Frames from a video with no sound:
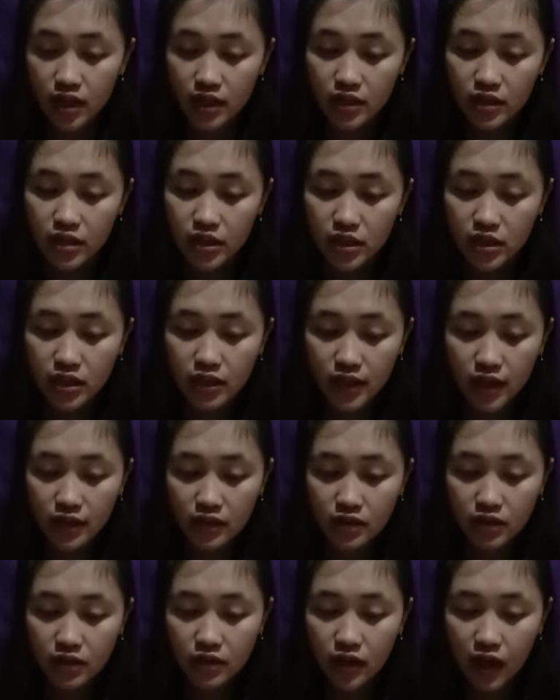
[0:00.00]
The
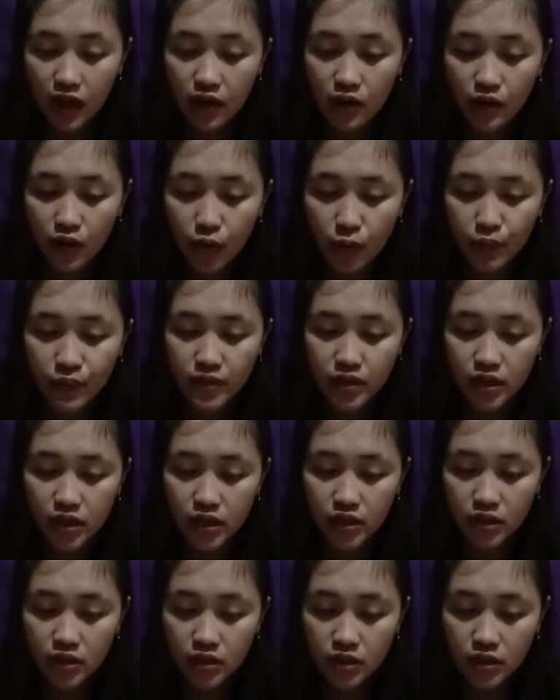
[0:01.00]
rates are
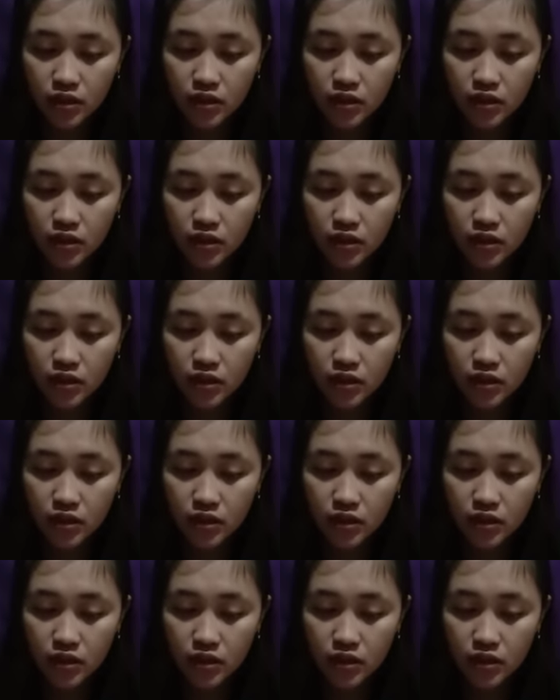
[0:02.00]
often